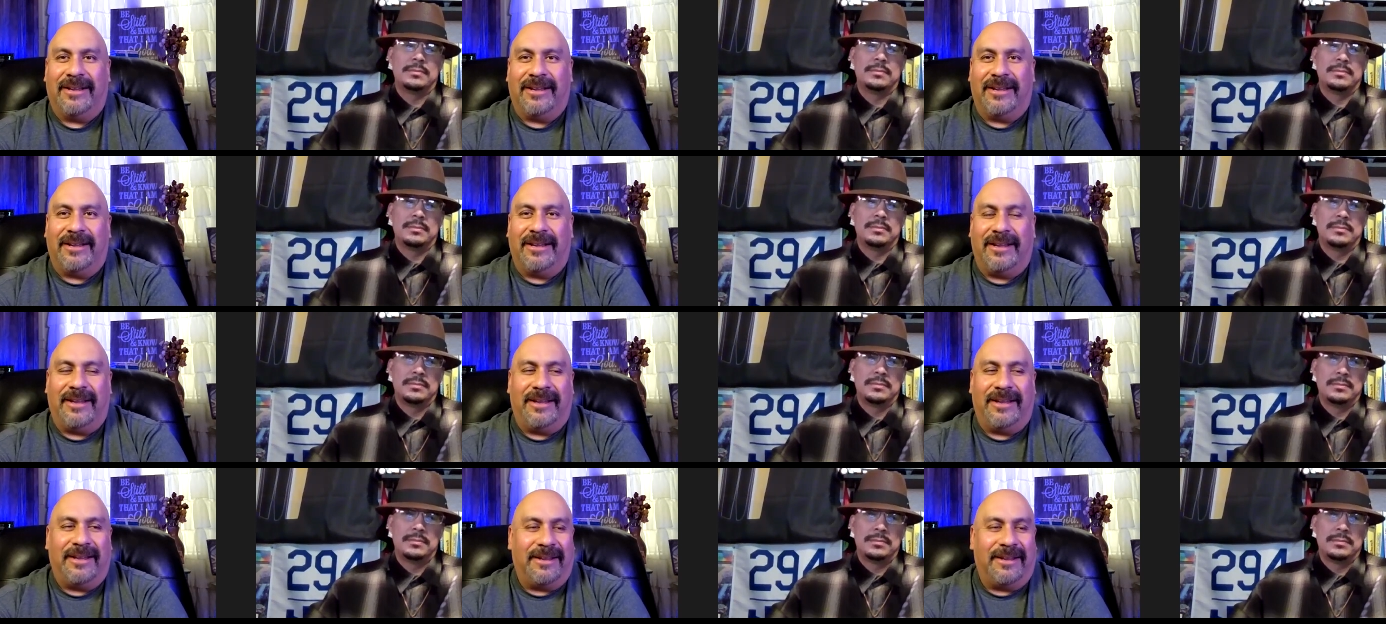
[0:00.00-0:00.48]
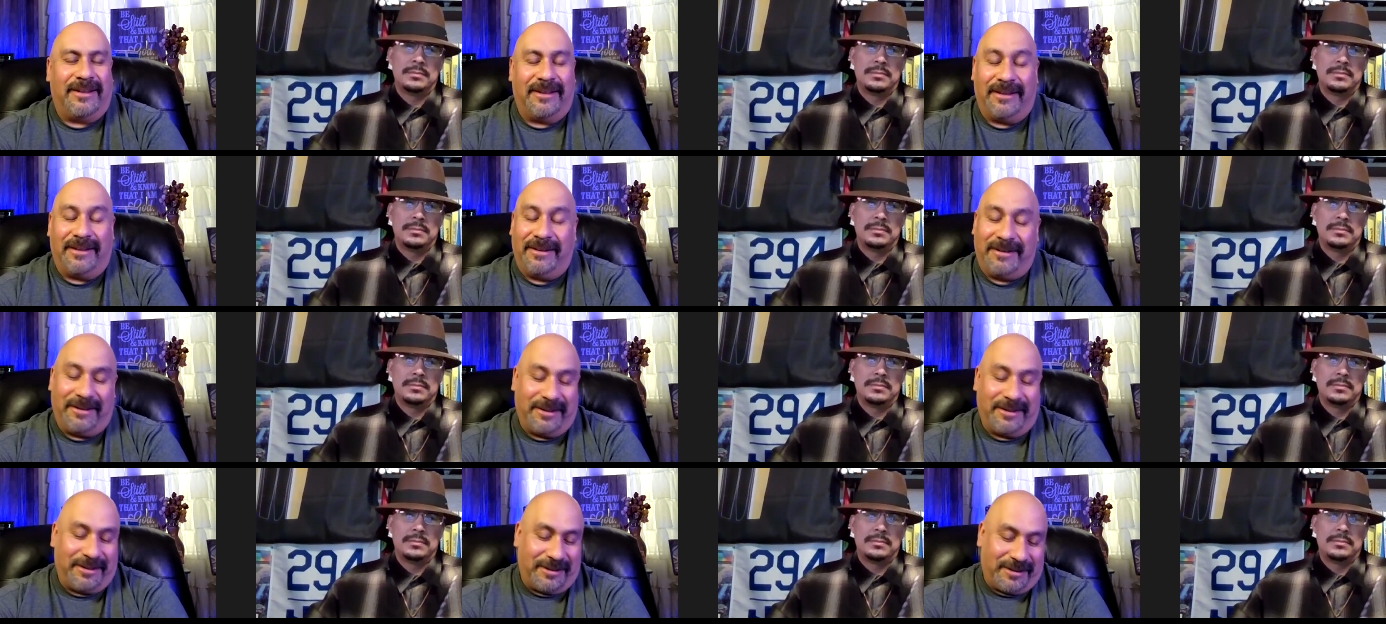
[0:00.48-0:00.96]
Speaker 1: and
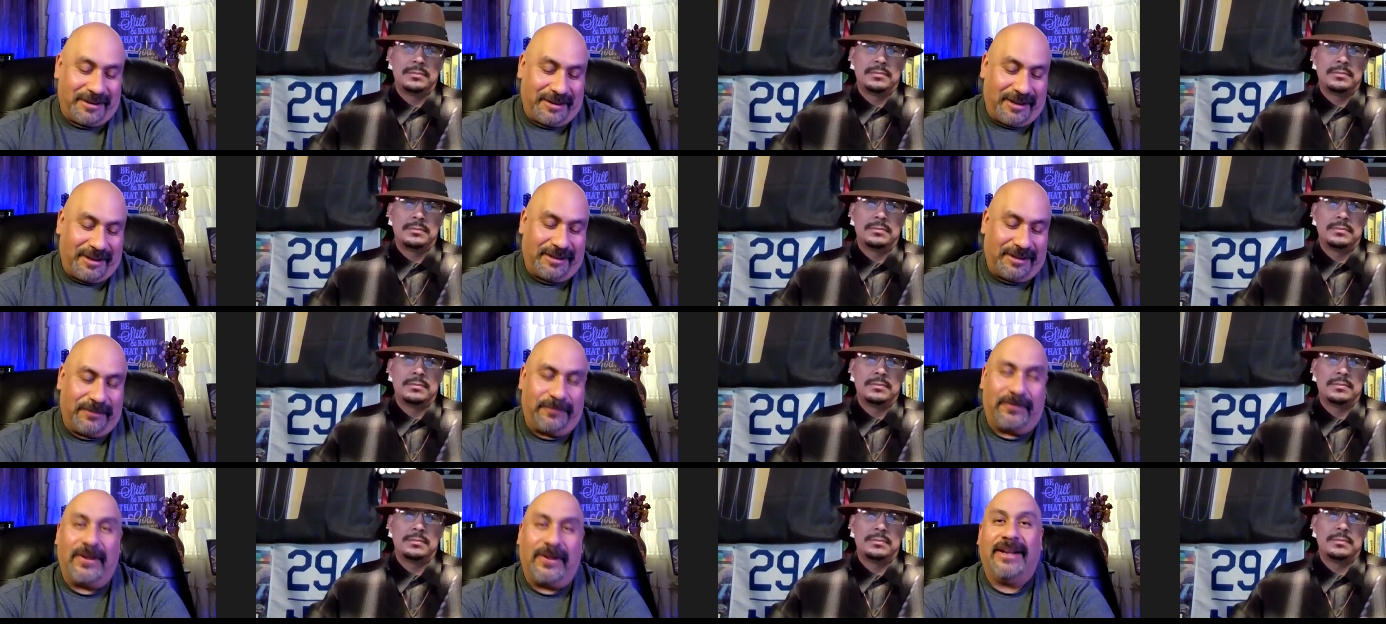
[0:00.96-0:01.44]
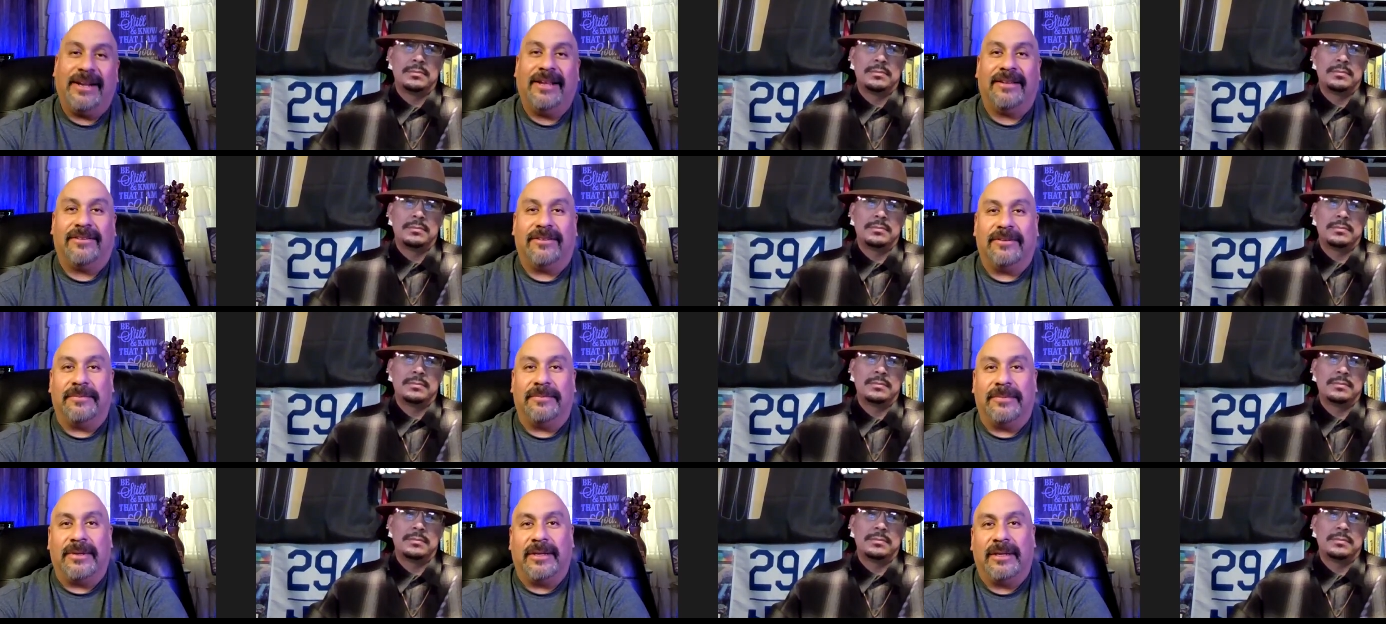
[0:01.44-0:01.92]
it's, it's funny
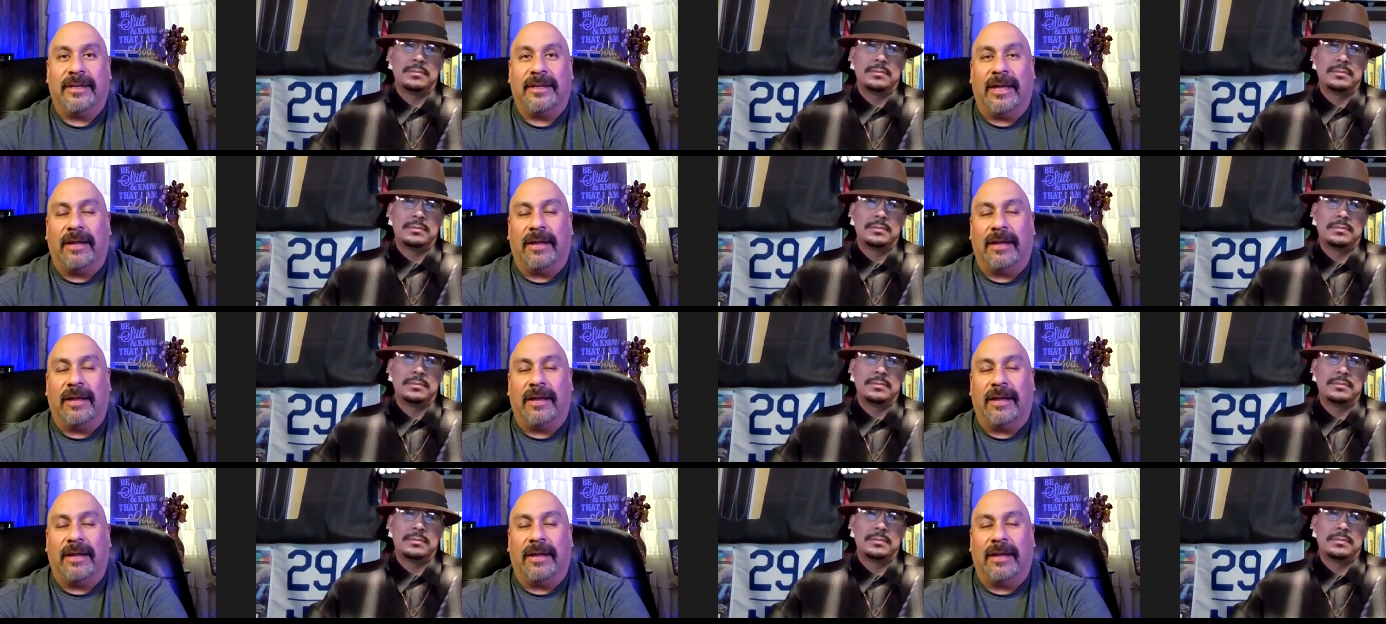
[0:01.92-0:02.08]
to me.